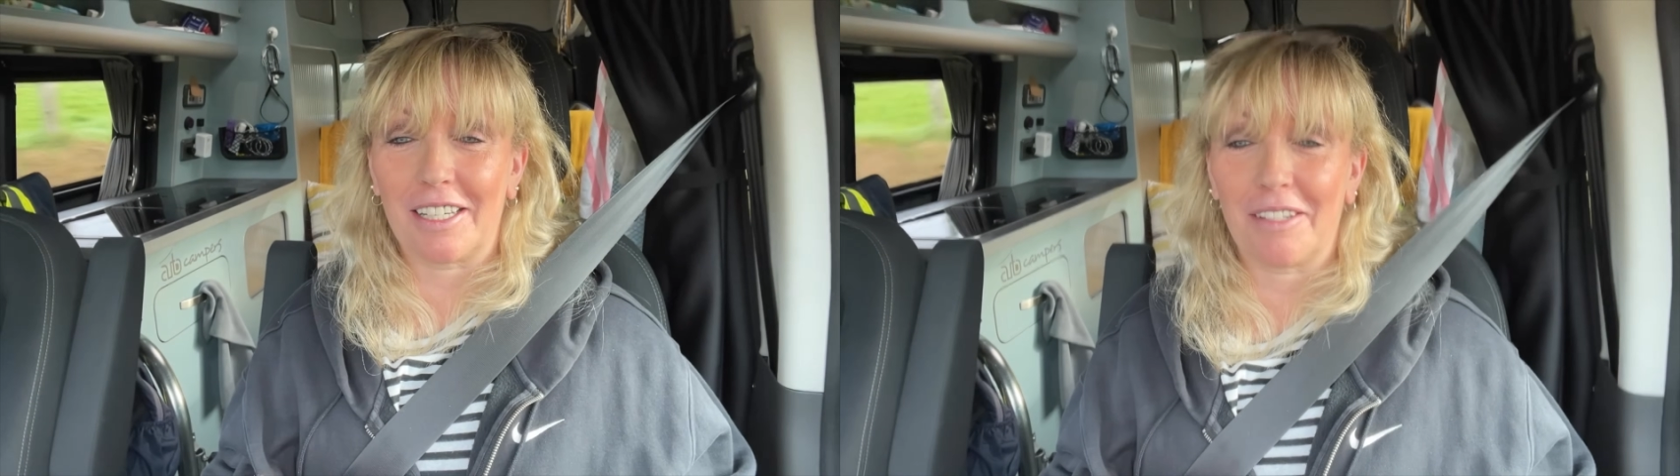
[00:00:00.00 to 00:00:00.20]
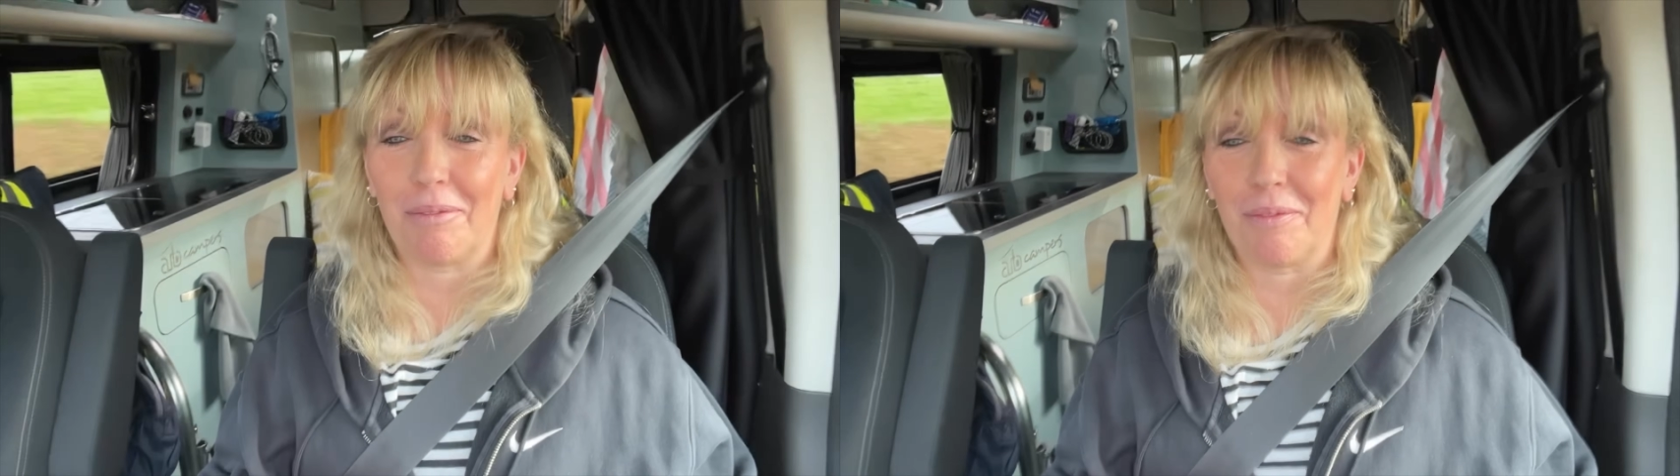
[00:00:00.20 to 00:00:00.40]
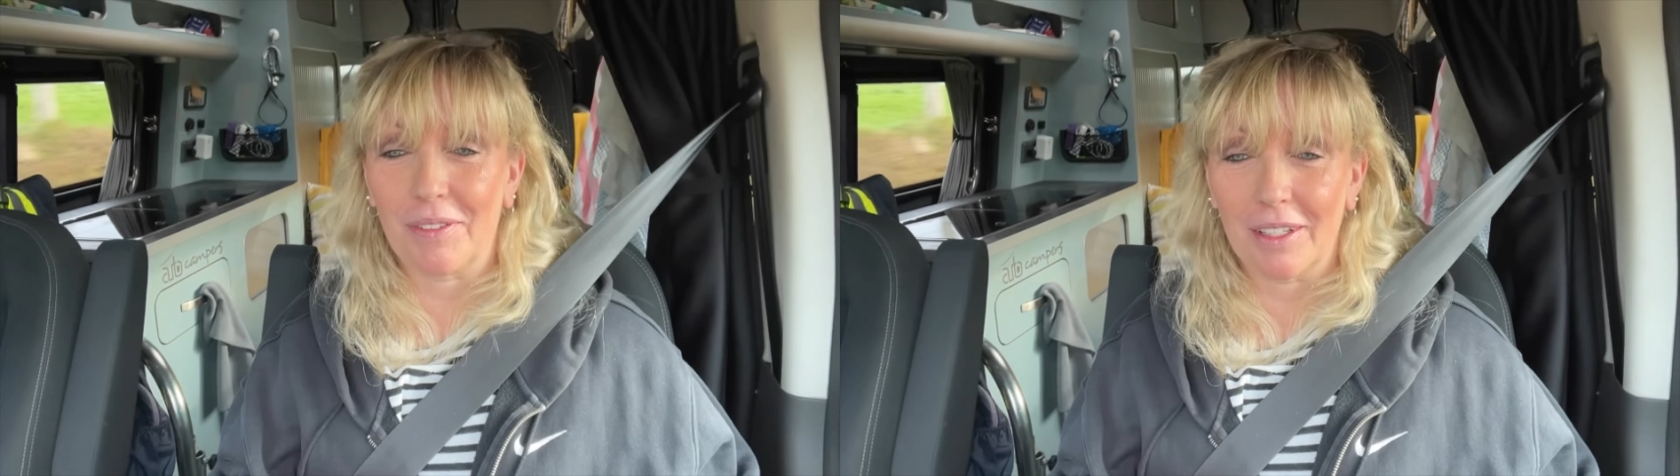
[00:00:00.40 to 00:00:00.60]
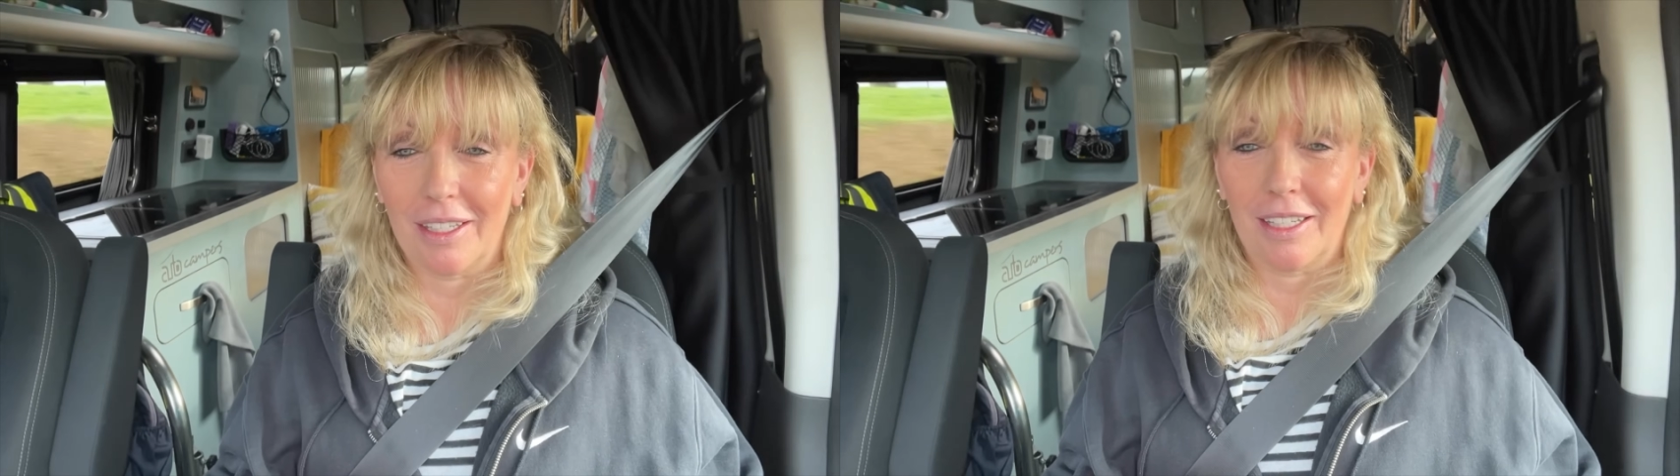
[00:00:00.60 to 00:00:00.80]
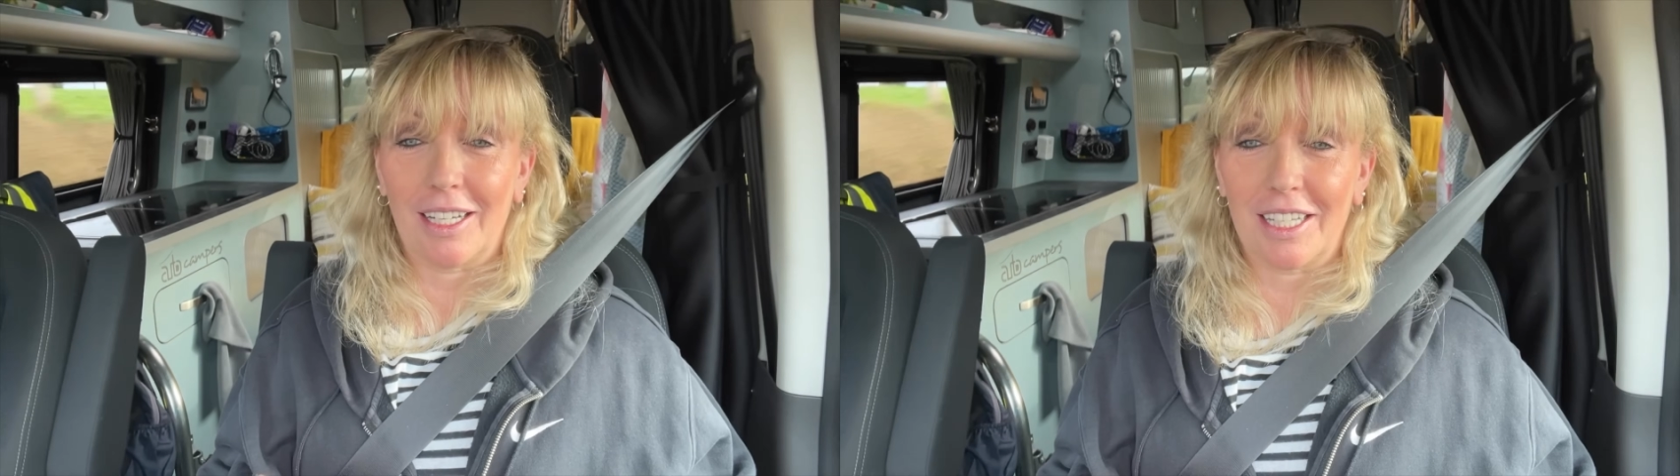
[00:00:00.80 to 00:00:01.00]

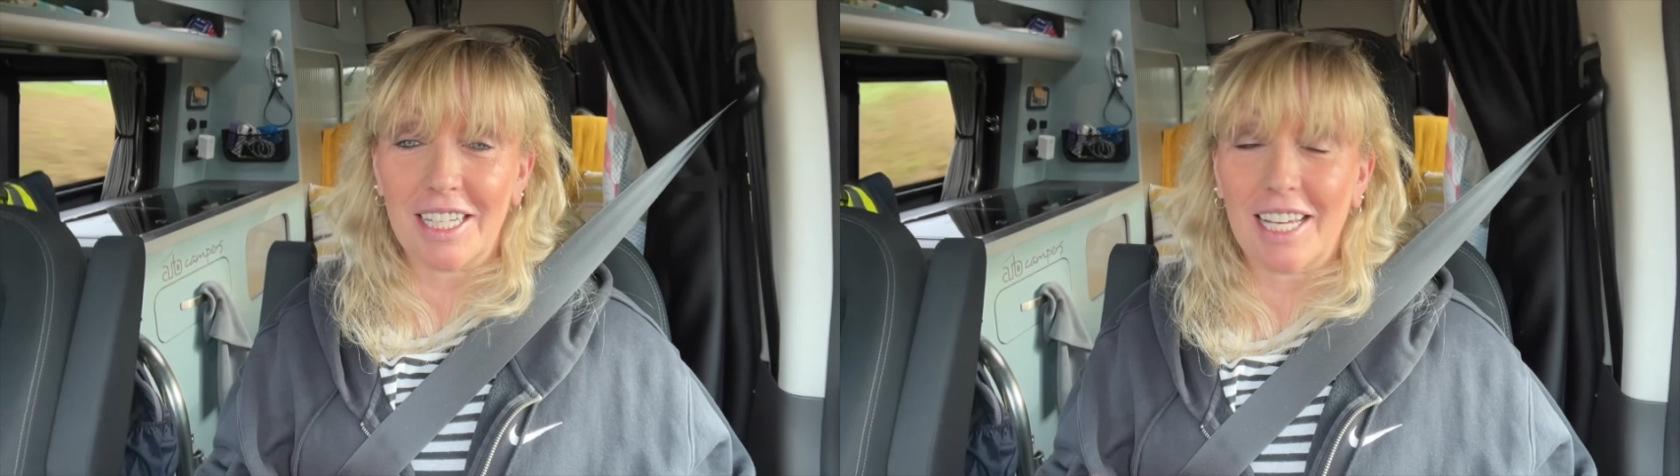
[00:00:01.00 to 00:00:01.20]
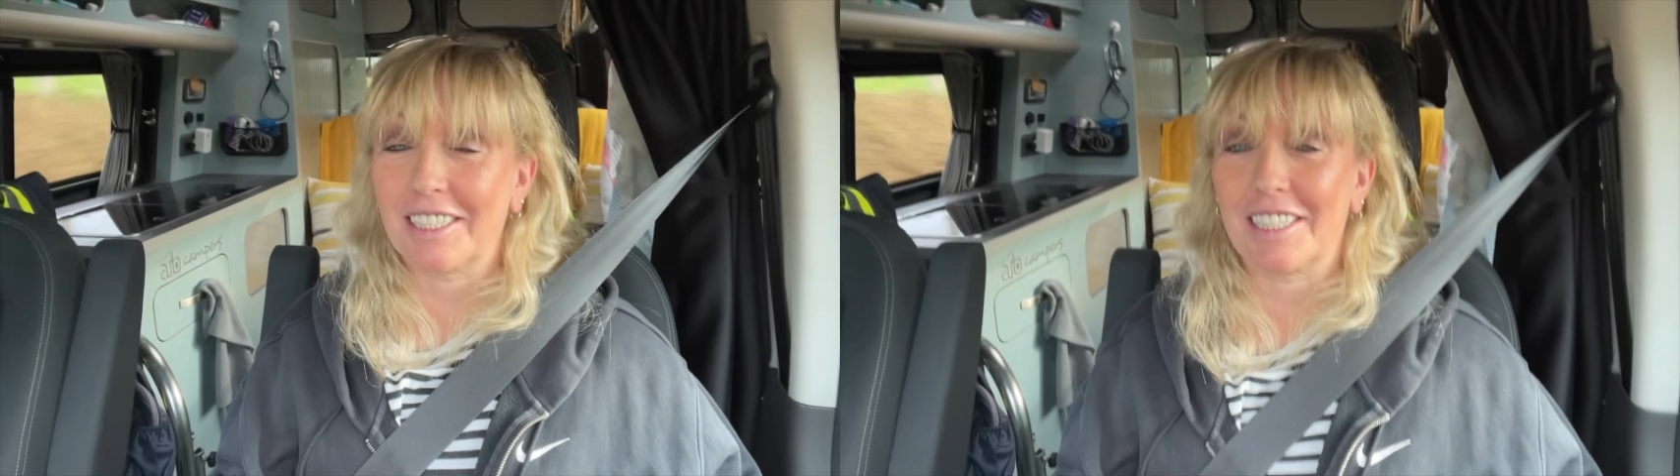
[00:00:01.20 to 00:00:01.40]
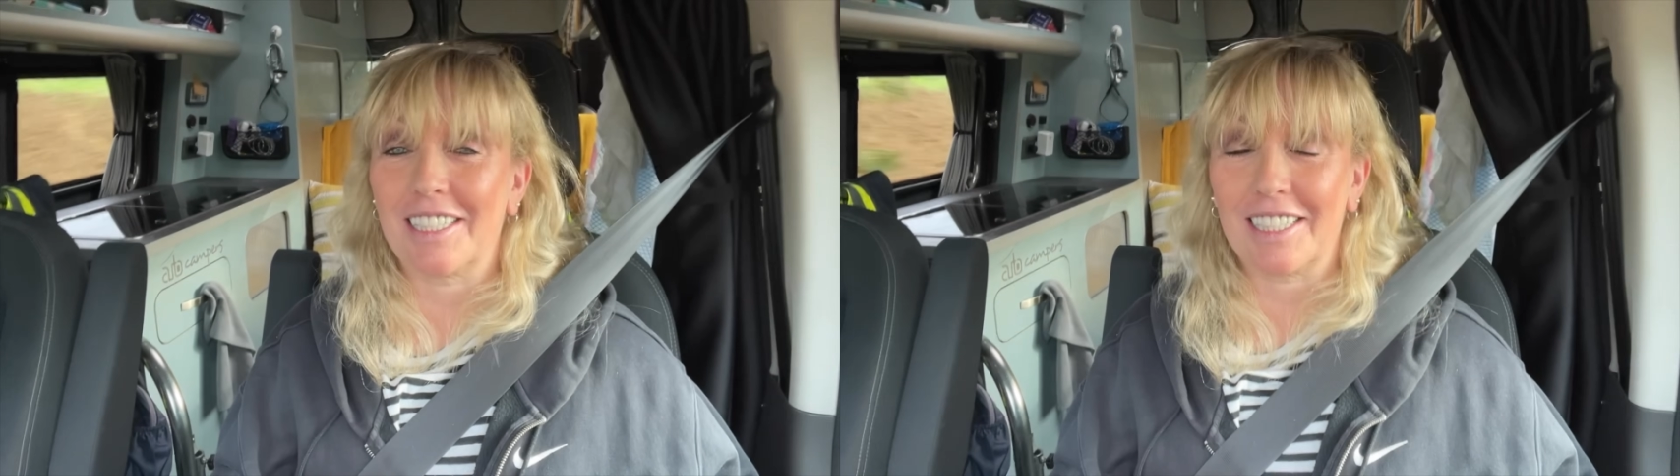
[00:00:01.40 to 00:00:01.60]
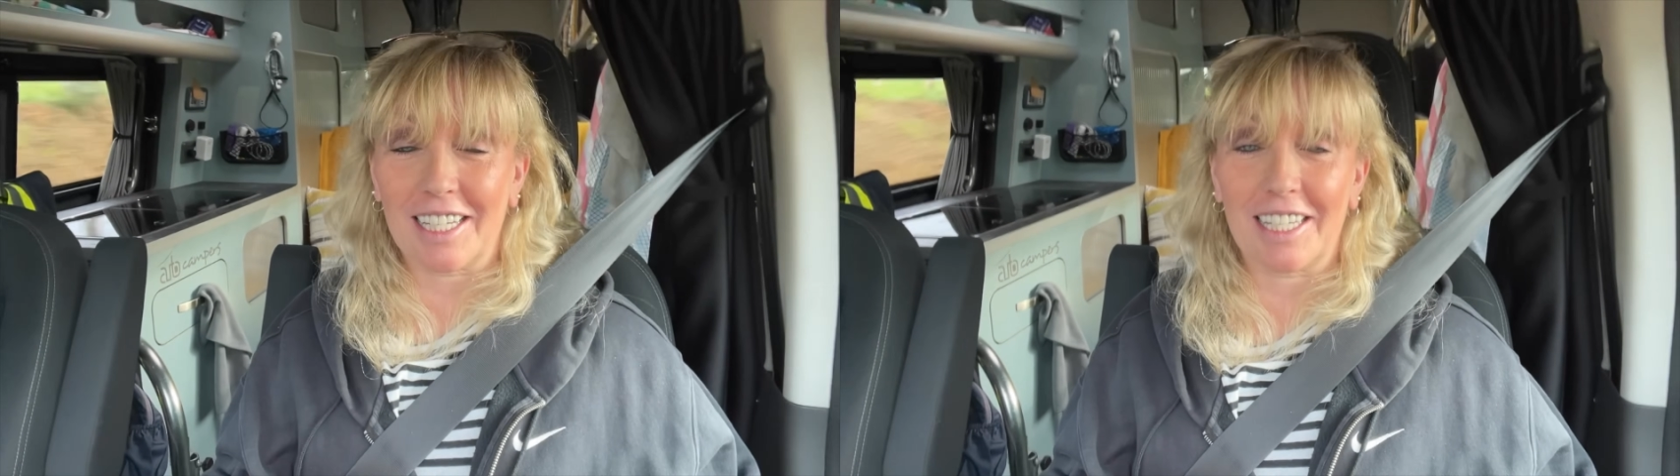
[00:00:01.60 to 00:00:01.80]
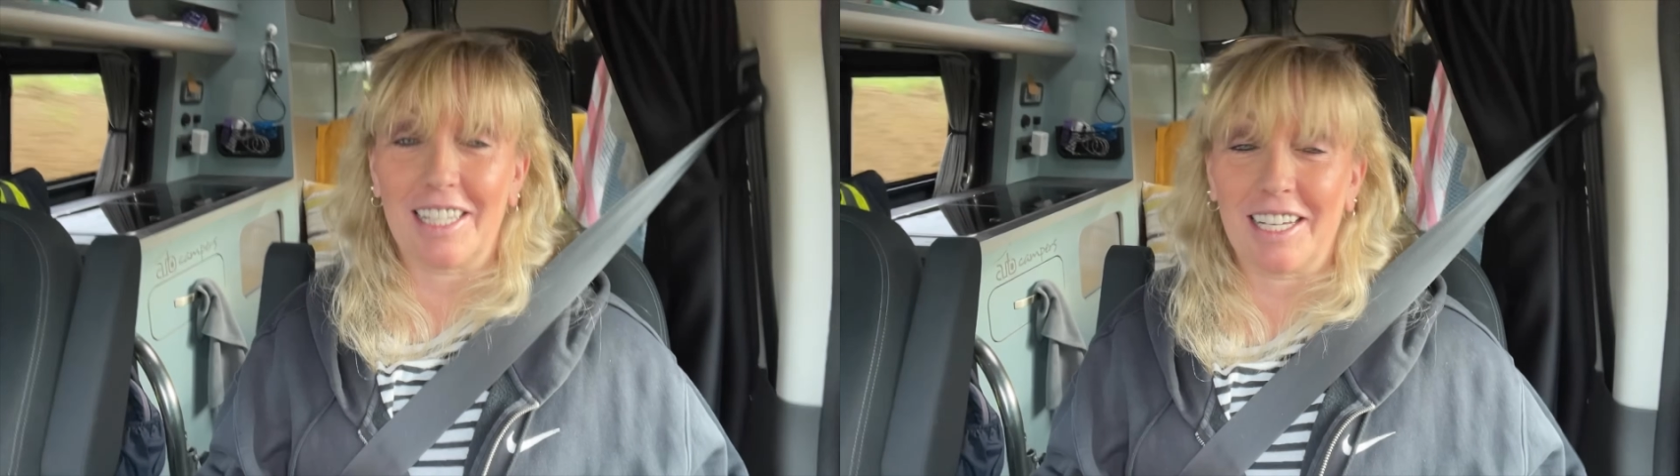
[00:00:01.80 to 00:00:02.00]
and
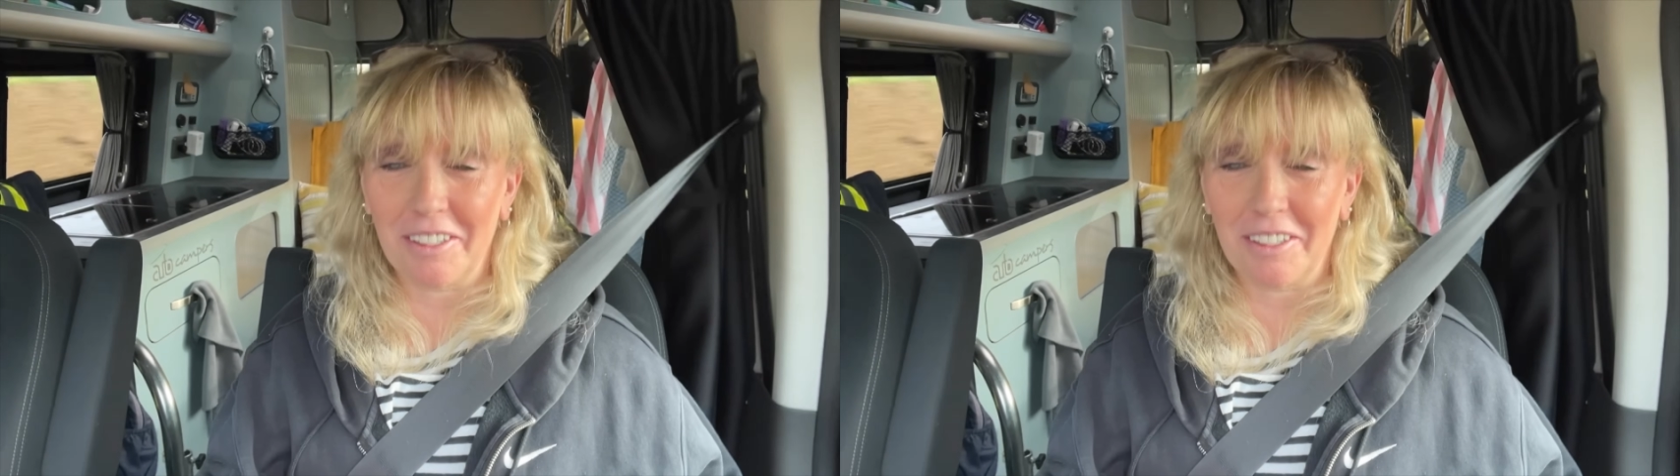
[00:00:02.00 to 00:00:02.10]
yesterday,